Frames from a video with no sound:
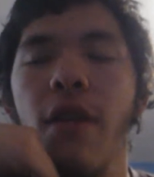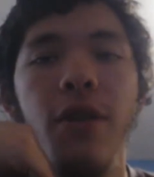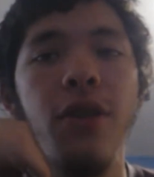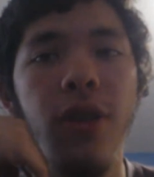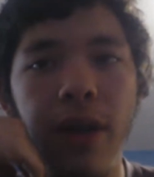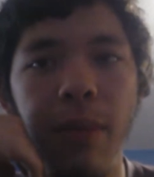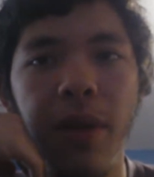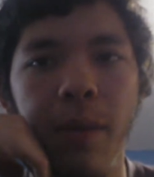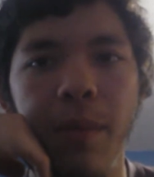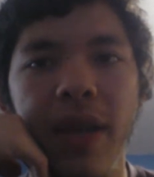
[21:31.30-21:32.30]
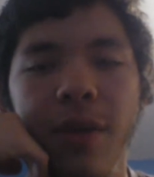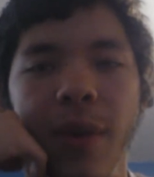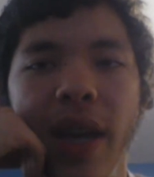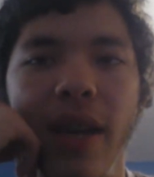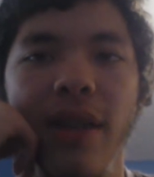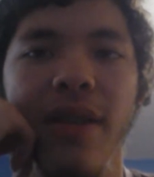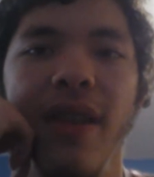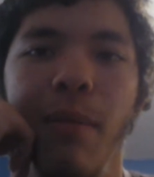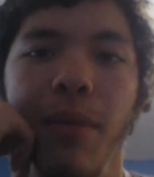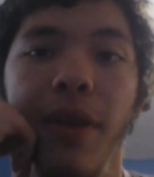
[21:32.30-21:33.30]
For sure, I'm going to be doing it in
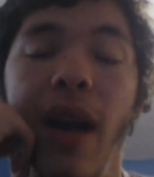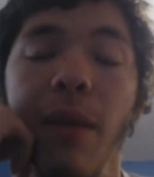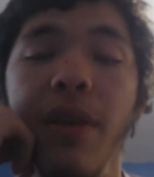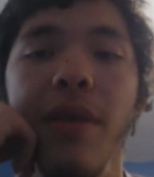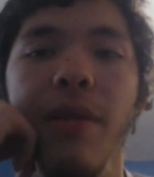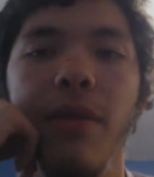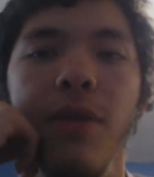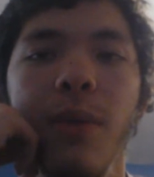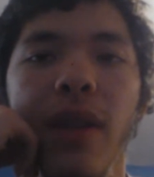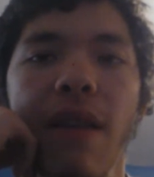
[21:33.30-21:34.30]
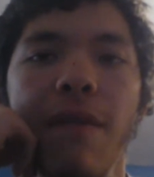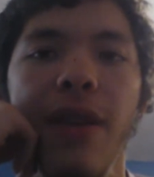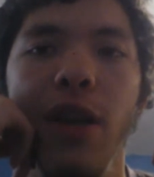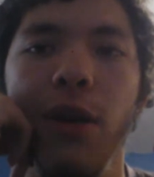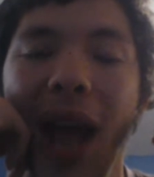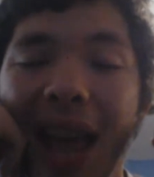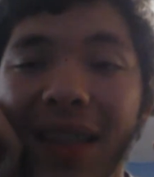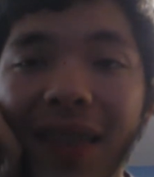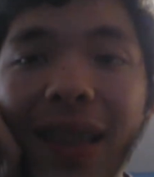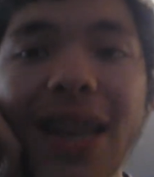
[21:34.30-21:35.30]
December. I'm going to do a live video
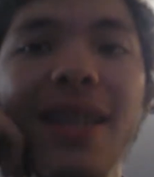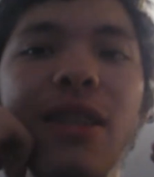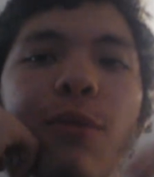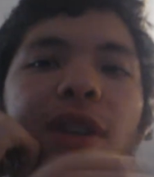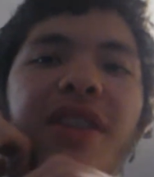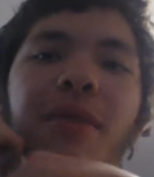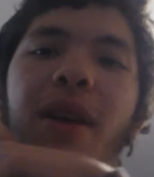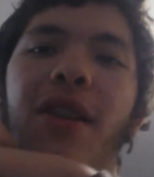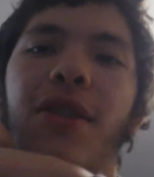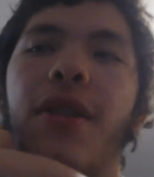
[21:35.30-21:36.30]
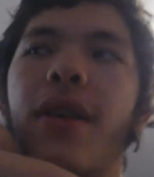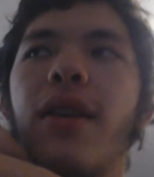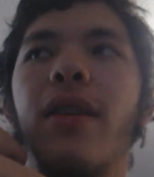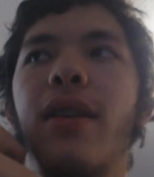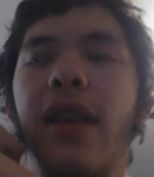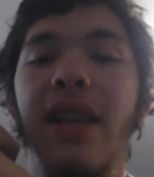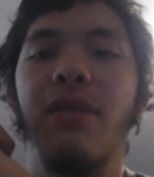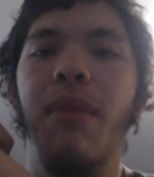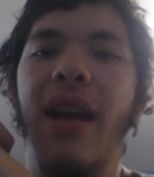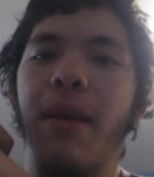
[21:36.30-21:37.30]
at least once a month
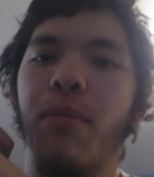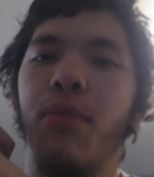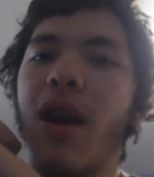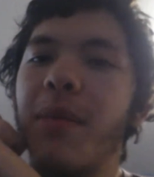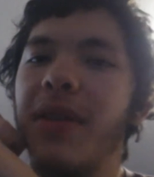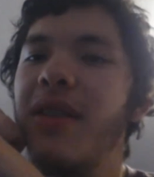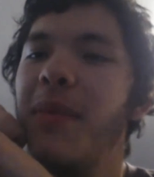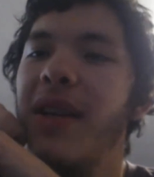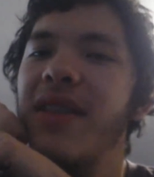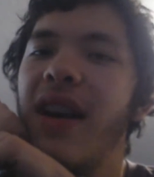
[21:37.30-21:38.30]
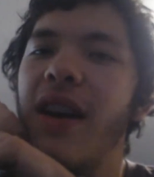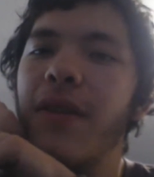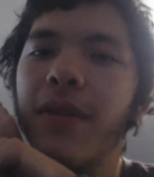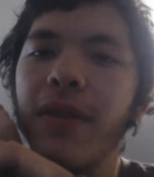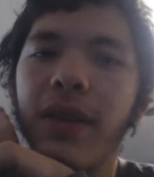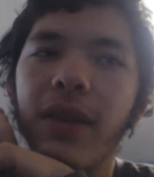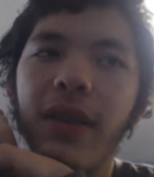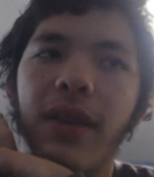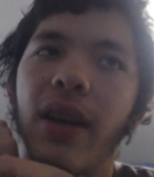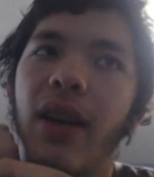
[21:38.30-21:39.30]
is my promise to myself.
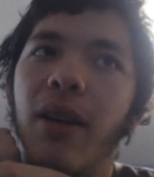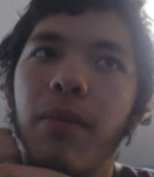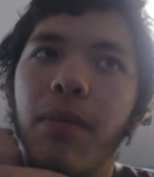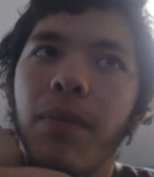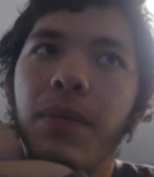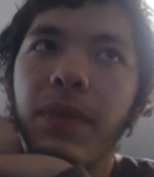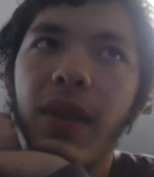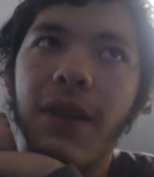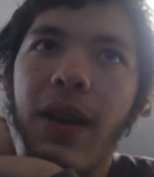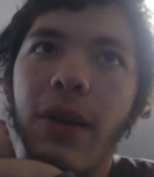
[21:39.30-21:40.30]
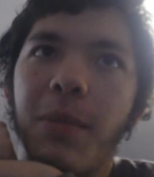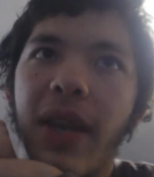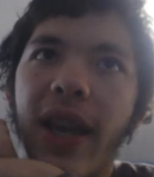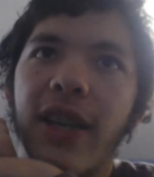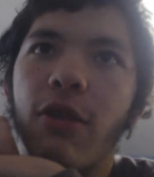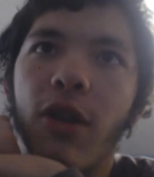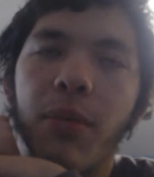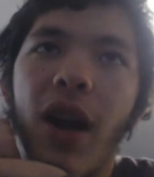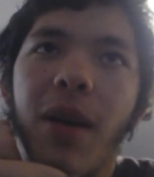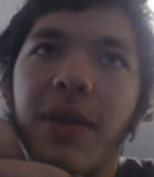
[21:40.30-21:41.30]
If I were to make any sort
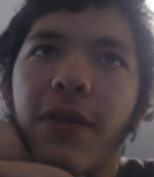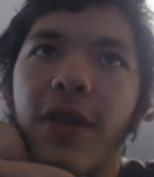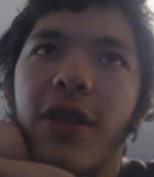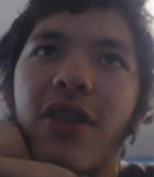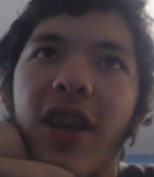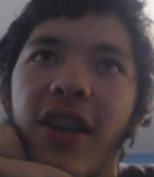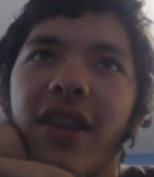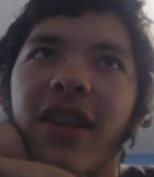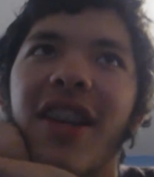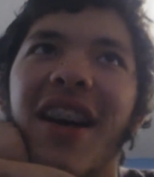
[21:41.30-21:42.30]
of promise for this channel.